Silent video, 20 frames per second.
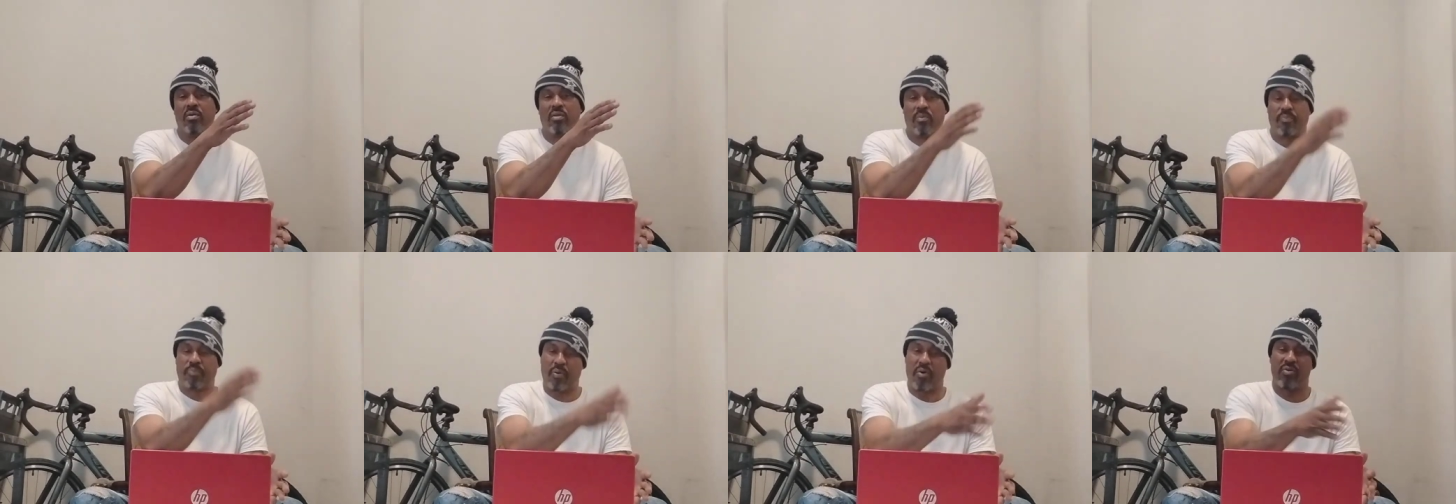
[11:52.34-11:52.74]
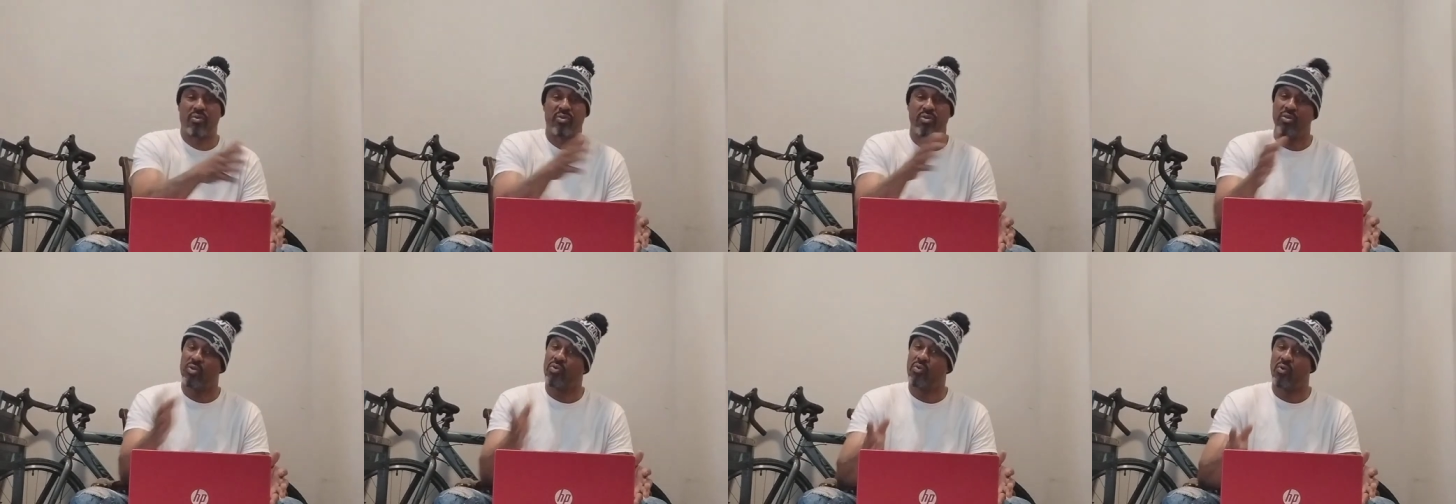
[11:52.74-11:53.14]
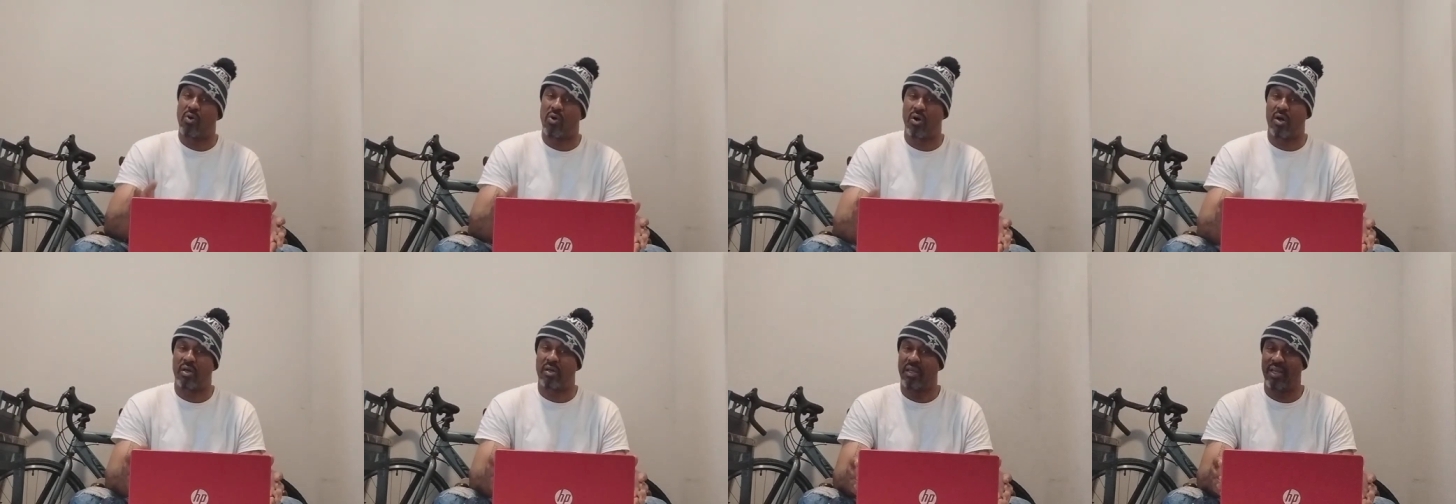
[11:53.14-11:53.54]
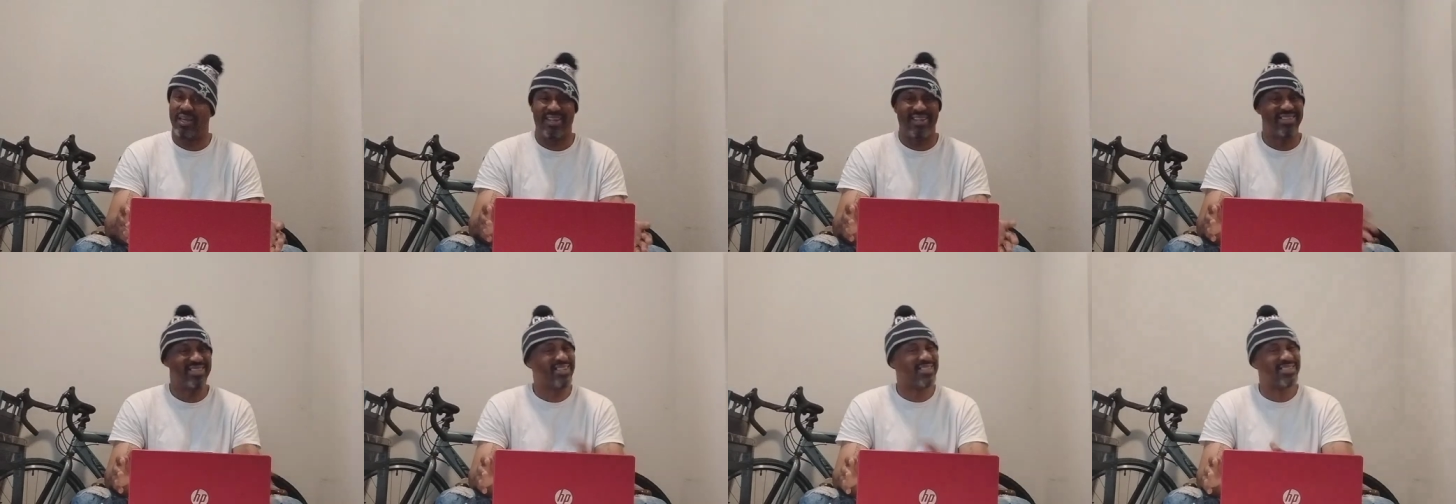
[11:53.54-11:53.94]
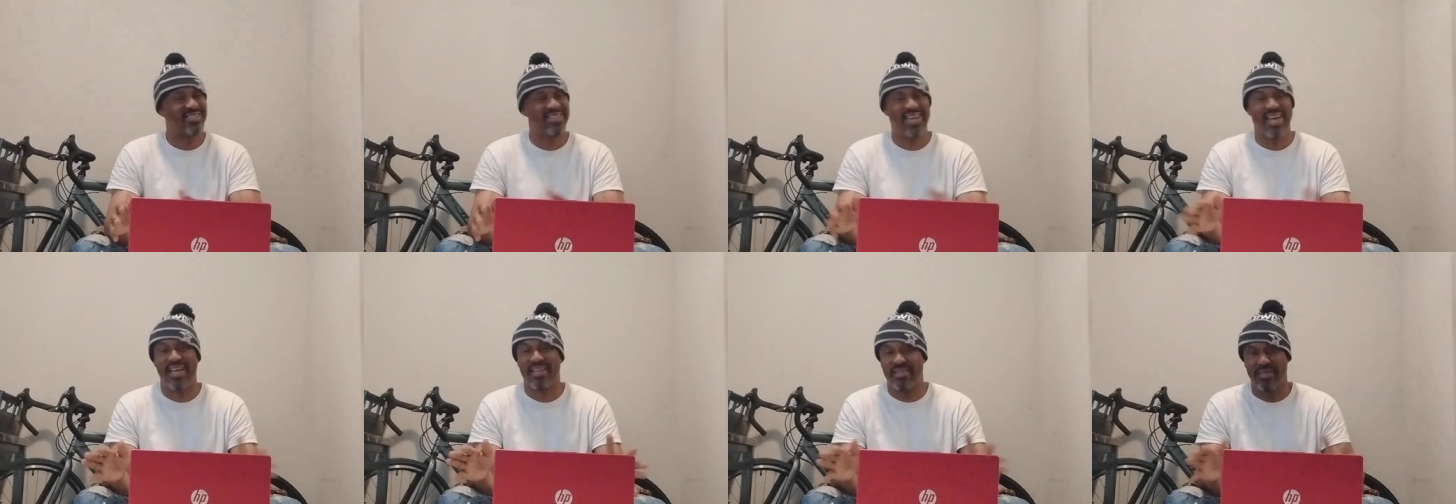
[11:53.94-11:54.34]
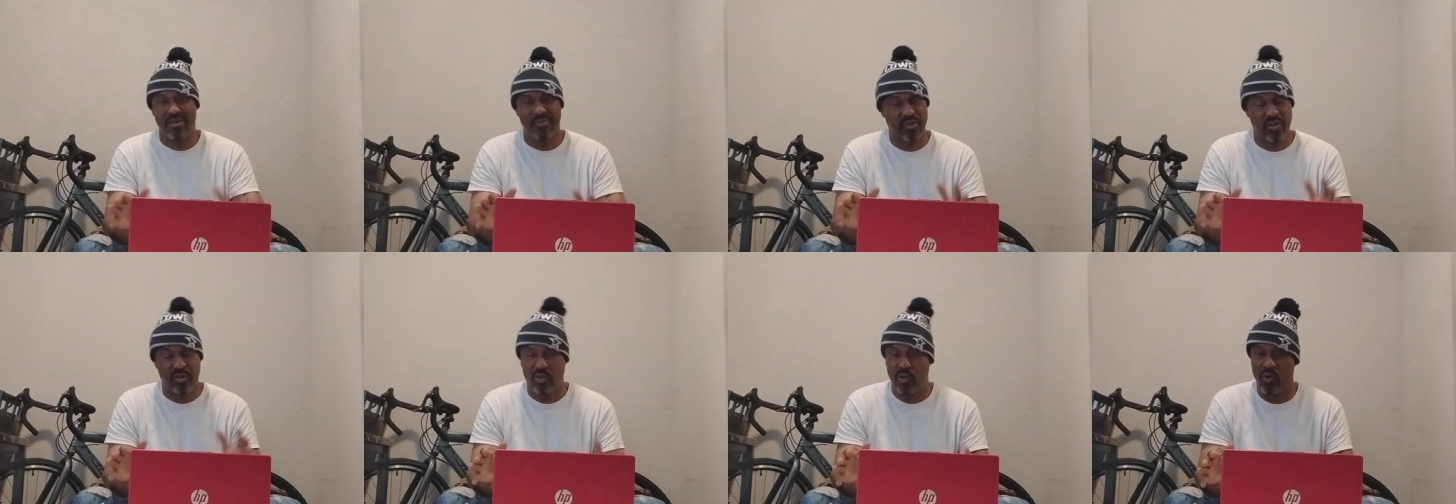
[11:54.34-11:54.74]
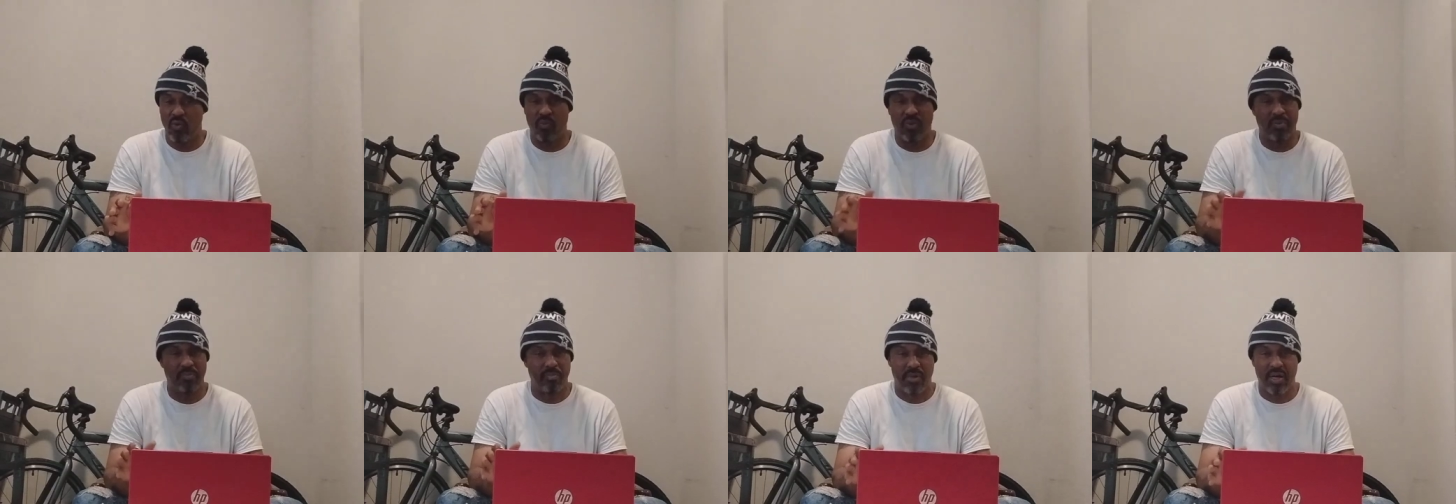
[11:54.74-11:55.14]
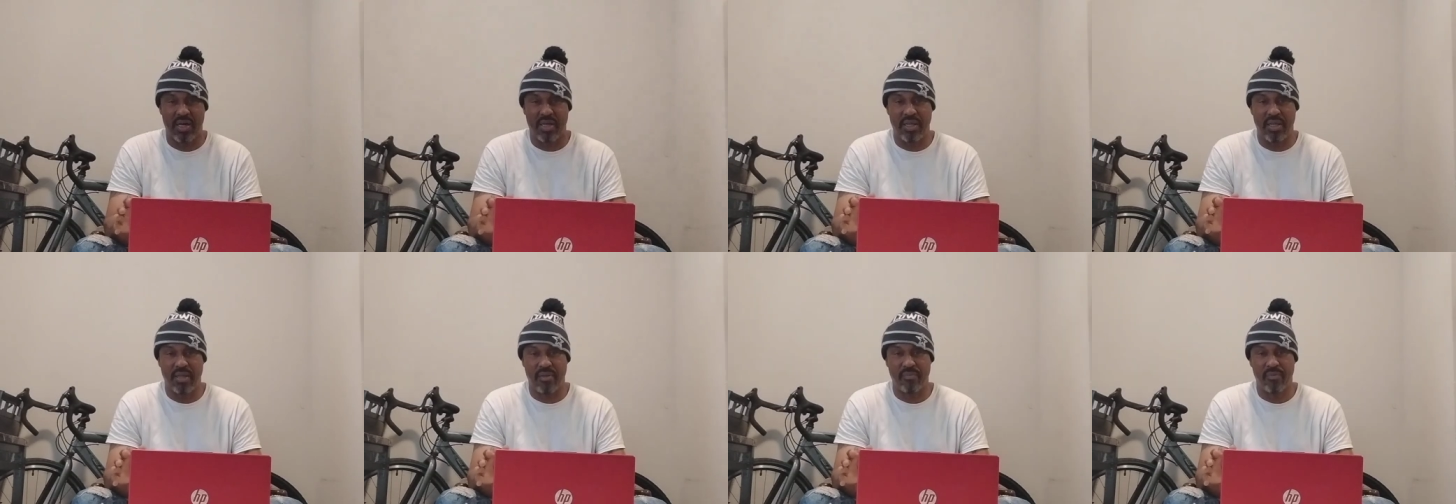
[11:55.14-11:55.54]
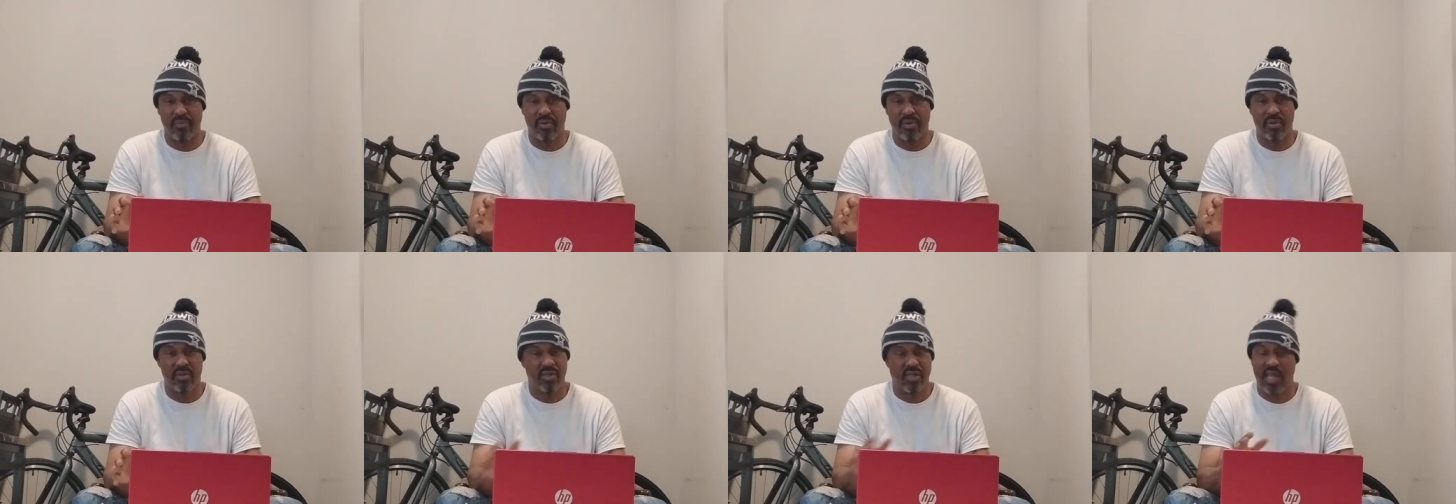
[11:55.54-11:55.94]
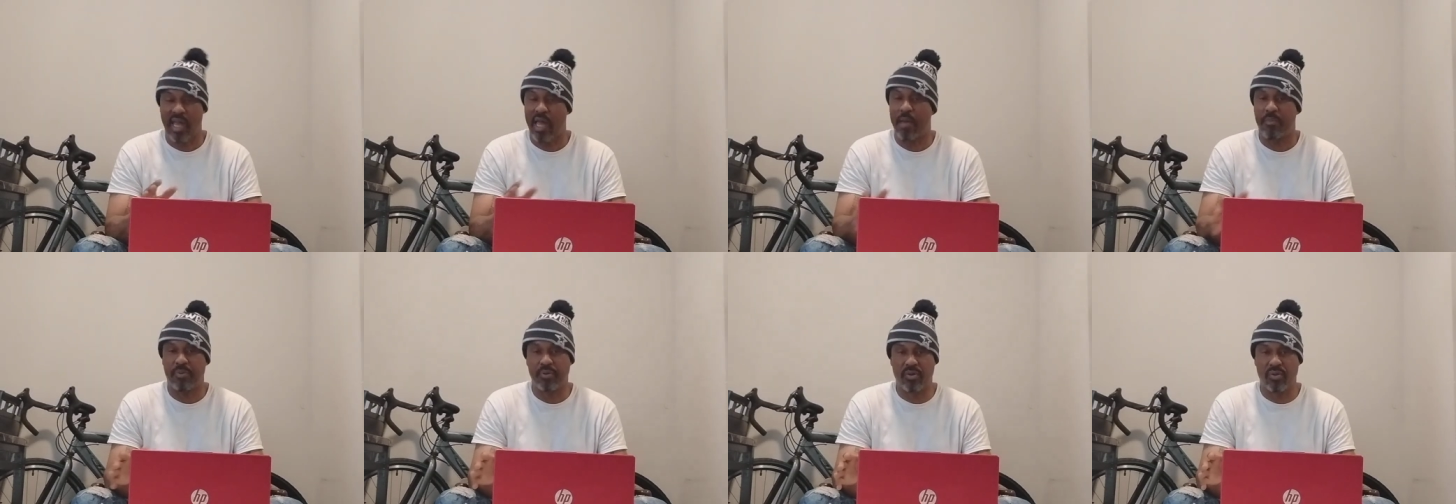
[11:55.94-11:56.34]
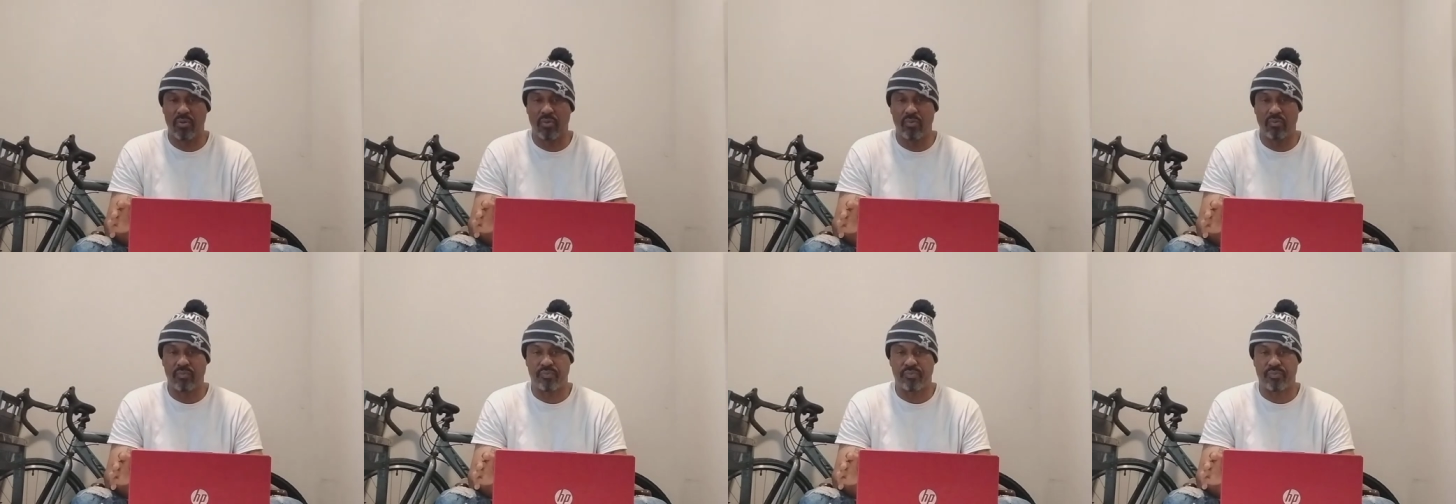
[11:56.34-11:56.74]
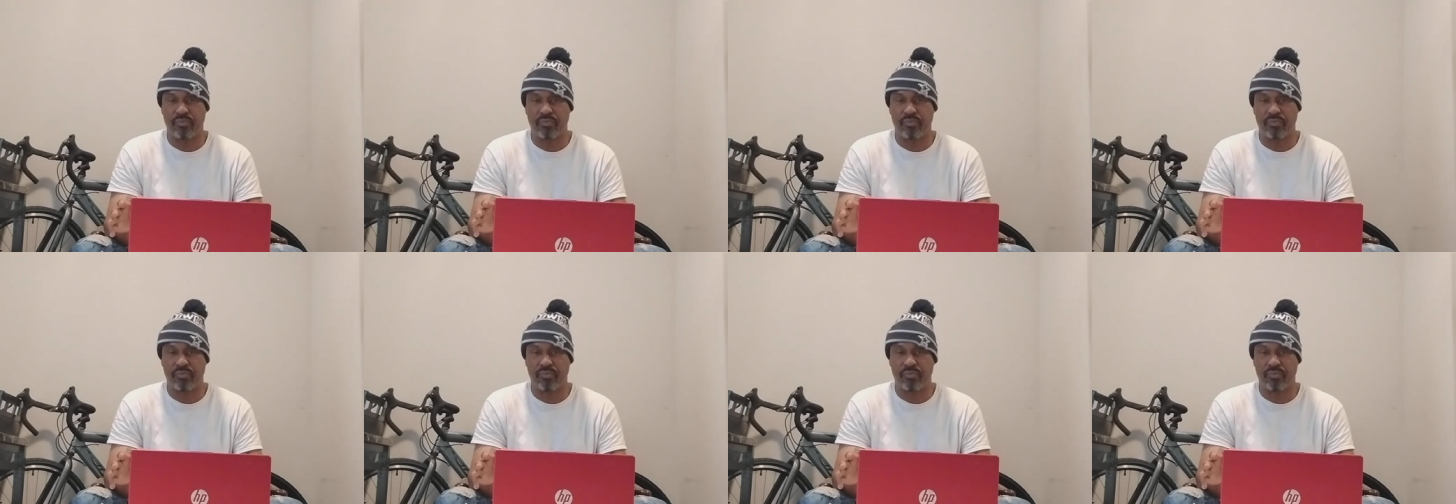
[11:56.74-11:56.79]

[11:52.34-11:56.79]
the person you are, and it doesn't have nothing to do with money, capital,